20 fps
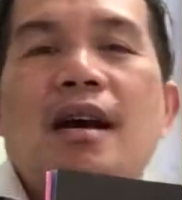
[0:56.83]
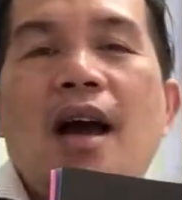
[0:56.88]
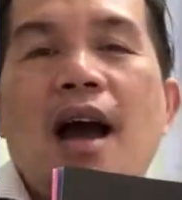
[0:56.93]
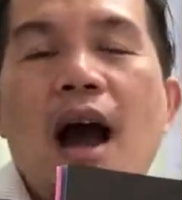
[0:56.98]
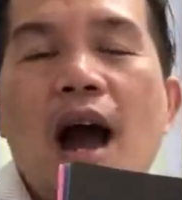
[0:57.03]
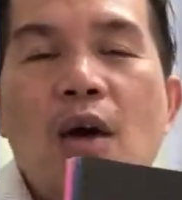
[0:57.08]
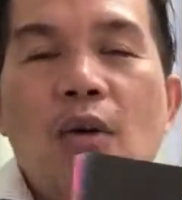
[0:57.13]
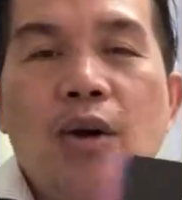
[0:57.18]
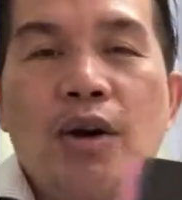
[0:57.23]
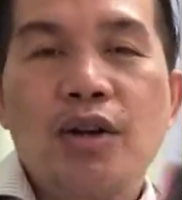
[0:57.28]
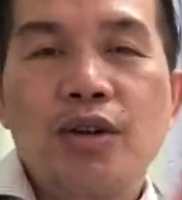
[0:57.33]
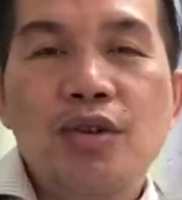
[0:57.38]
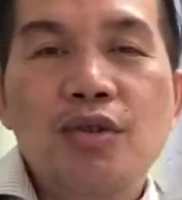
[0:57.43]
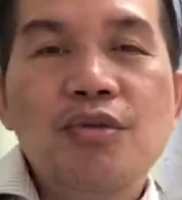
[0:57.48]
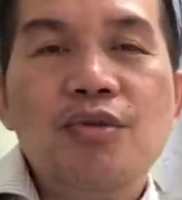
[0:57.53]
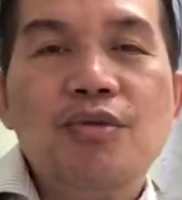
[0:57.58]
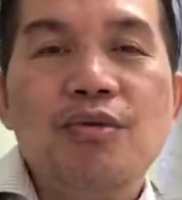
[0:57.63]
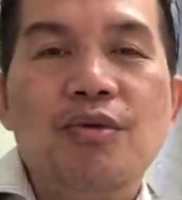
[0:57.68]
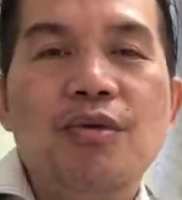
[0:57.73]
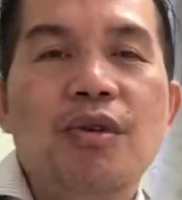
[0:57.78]
How are
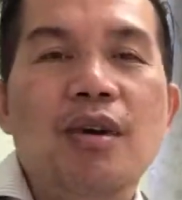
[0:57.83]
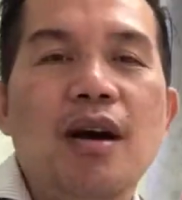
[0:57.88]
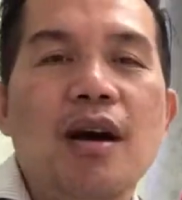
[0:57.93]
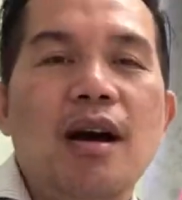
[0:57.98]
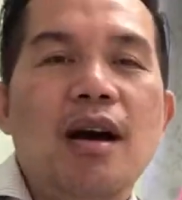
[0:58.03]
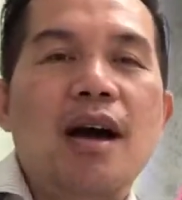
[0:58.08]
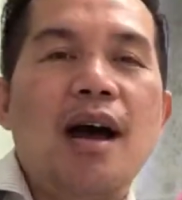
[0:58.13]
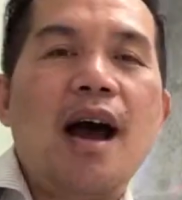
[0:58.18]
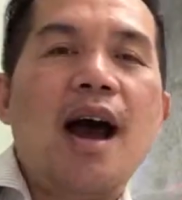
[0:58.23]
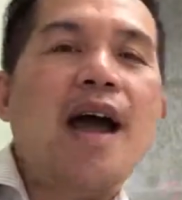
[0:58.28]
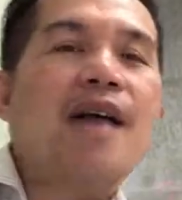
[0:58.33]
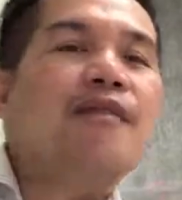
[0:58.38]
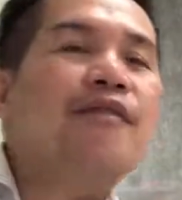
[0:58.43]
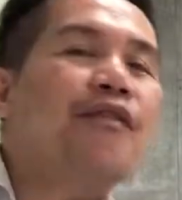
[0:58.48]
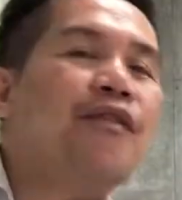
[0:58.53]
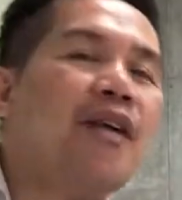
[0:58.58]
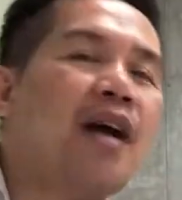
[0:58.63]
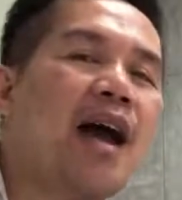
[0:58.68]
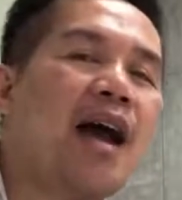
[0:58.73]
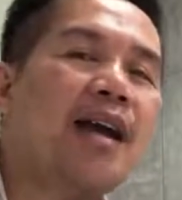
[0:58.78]
you? I'm
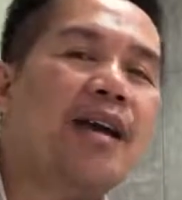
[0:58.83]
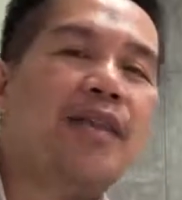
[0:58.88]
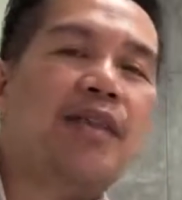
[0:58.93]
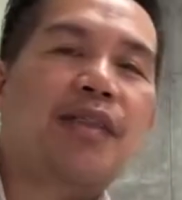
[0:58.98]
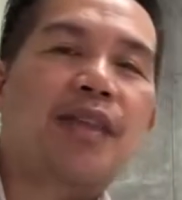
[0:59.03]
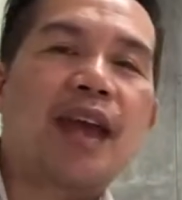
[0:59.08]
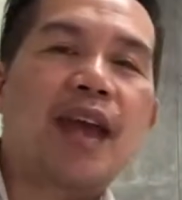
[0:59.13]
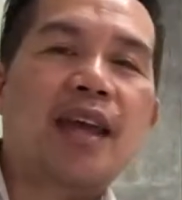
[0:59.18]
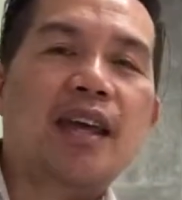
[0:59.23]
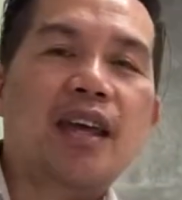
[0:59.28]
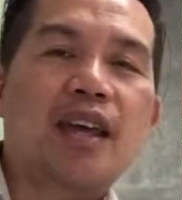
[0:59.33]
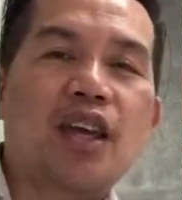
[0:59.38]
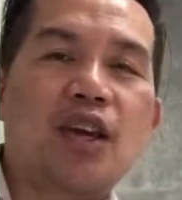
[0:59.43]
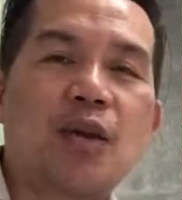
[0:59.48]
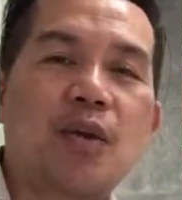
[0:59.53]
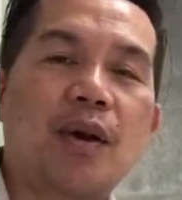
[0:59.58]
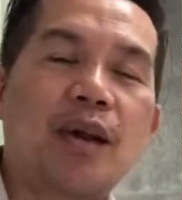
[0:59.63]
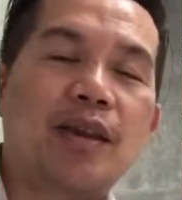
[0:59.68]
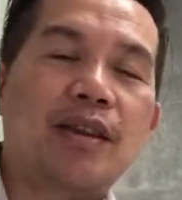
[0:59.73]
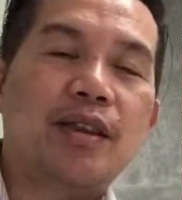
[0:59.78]
fine, thank you.
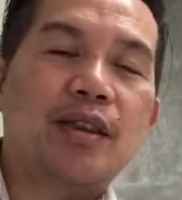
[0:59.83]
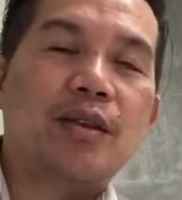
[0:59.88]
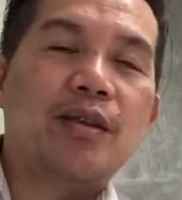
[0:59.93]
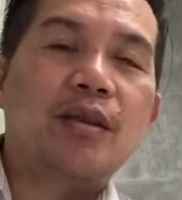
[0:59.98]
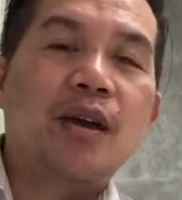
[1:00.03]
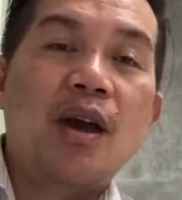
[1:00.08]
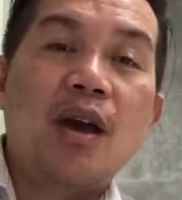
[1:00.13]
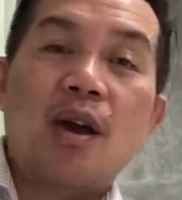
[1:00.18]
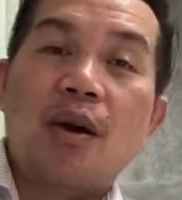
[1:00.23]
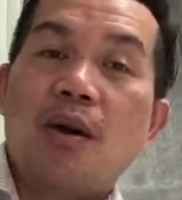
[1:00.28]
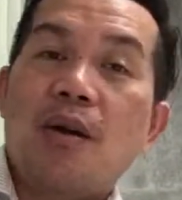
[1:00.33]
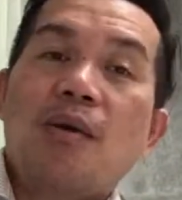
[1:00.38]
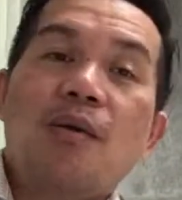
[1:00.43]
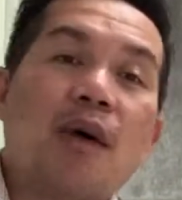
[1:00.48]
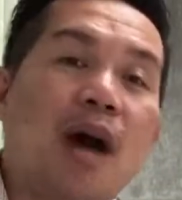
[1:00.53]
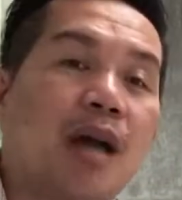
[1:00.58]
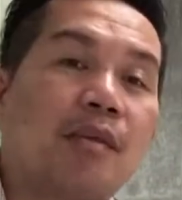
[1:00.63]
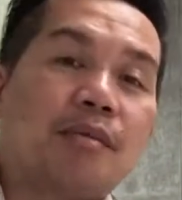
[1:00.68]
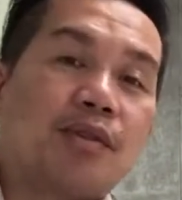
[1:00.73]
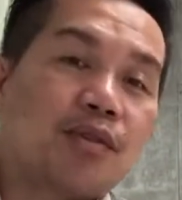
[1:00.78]
And you? Oh,
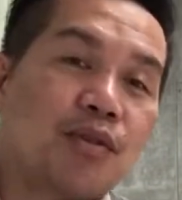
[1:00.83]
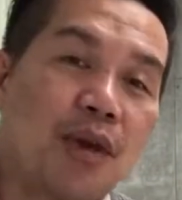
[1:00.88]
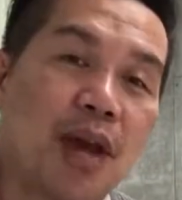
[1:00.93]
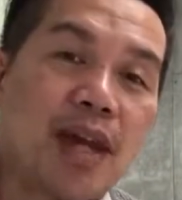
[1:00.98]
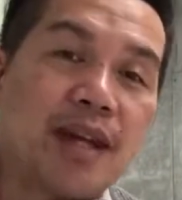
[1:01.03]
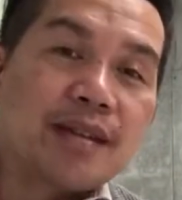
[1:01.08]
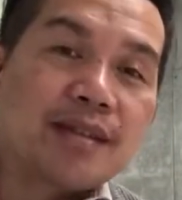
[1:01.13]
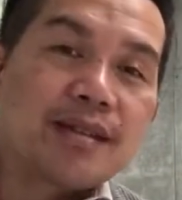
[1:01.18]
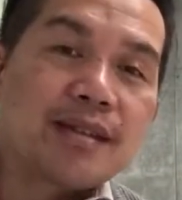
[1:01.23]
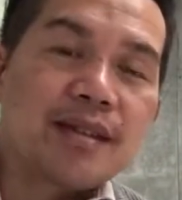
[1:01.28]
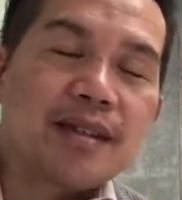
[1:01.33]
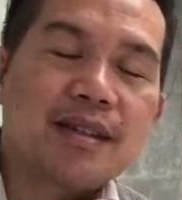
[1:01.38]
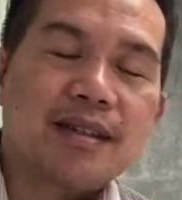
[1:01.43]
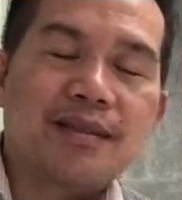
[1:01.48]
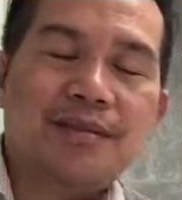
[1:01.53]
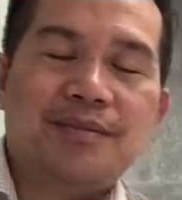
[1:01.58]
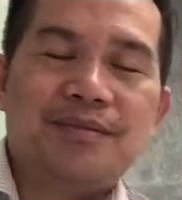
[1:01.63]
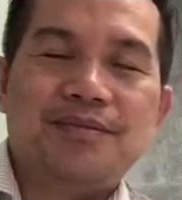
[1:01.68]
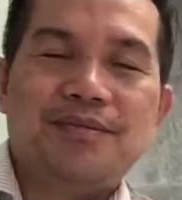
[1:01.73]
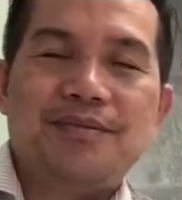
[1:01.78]
I'm great.
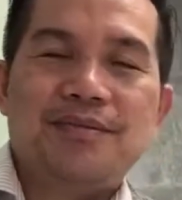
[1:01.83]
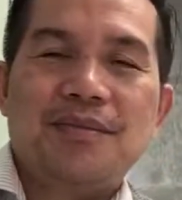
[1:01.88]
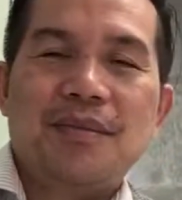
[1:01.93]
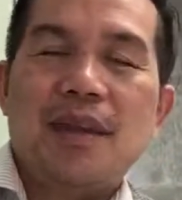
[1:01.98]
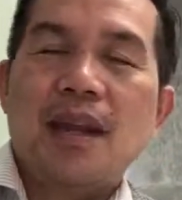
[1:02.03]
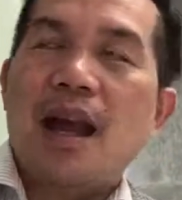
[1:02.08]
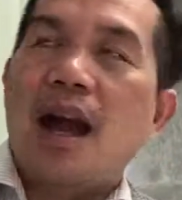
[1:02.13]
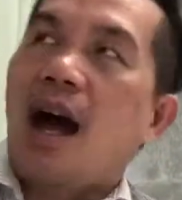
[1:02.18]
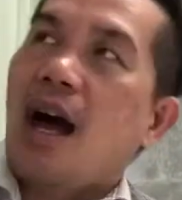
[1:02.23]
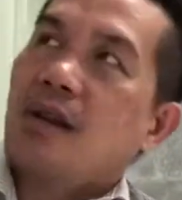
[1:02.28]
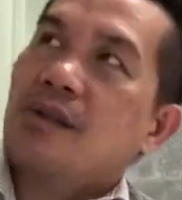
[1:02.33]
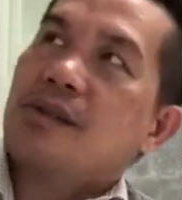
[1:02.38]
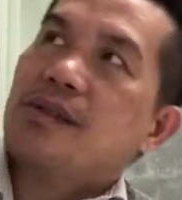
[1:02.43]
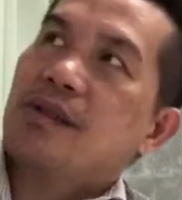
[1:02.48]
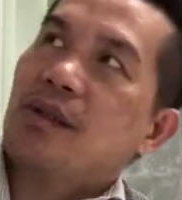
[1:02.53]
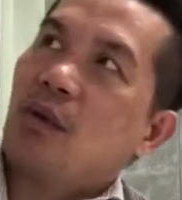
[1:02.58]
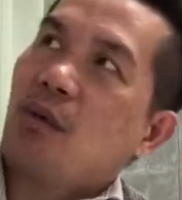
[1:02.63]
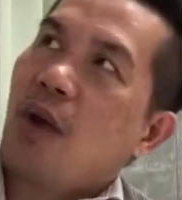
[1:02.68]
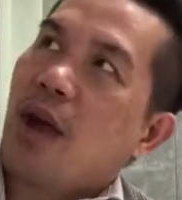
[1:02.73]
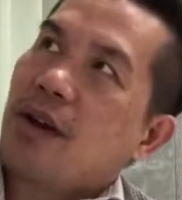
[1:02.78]
How's
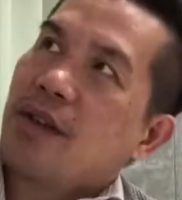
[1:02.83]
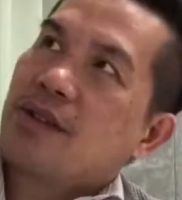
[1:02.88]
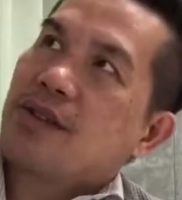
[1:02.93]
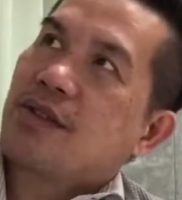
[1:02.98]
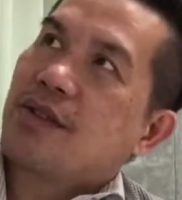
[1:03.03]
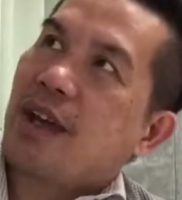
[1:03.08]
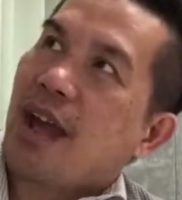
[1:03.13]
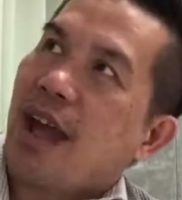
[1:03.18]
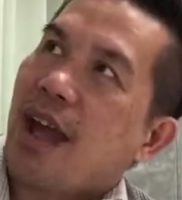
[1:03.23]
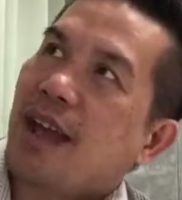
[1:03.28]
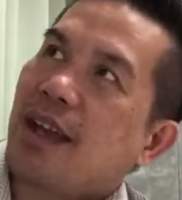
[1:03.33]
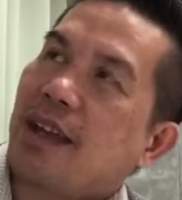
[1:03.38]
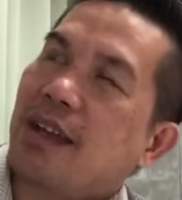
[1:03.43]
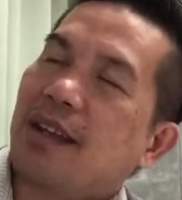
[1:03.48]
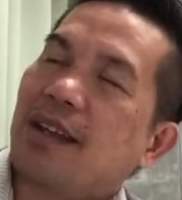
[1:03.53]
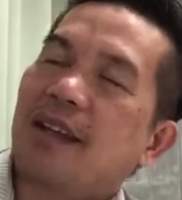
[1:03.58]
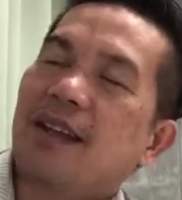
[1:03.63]
the weather today?